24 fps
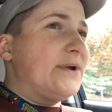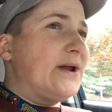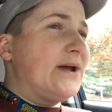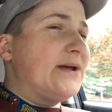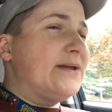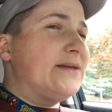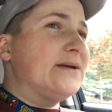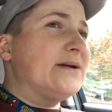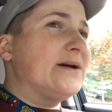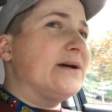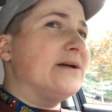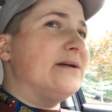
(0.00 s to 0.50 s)

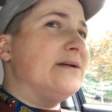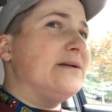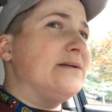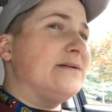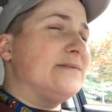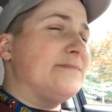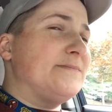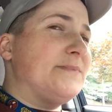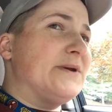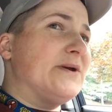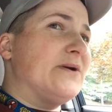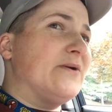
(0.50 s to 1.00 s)
but I think I
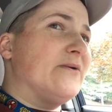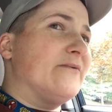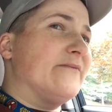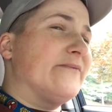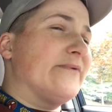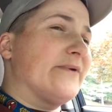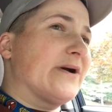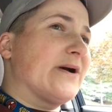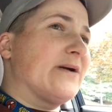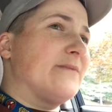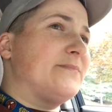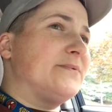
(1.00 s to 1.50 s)
need to be
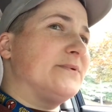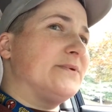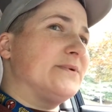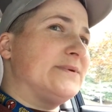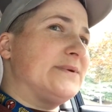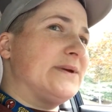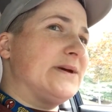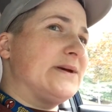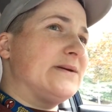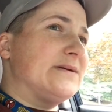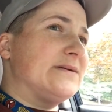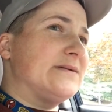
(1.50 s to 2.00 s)
home for a
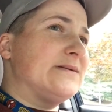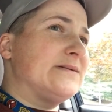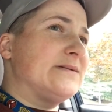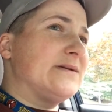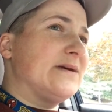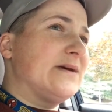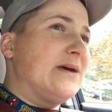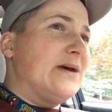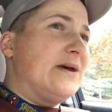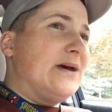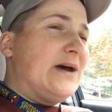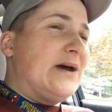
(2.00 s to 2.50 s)
couple of
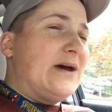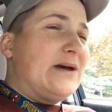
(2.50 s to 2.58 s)
days.